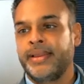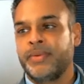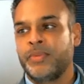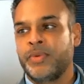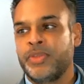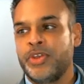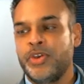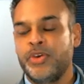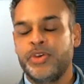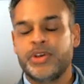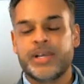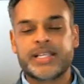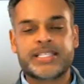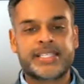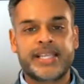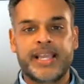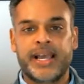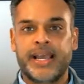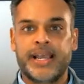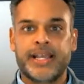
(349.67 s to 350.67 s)
With
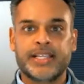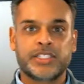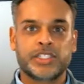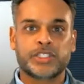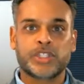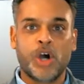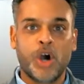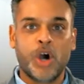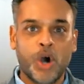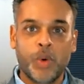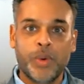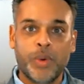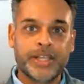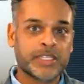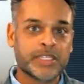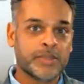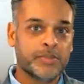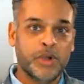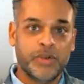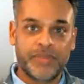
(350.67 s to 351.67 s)
USCIS, there's
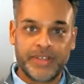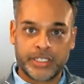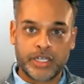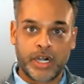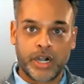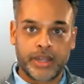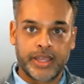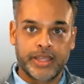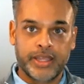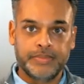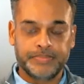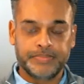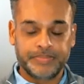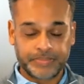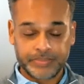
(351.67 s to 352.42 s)
always a moving target.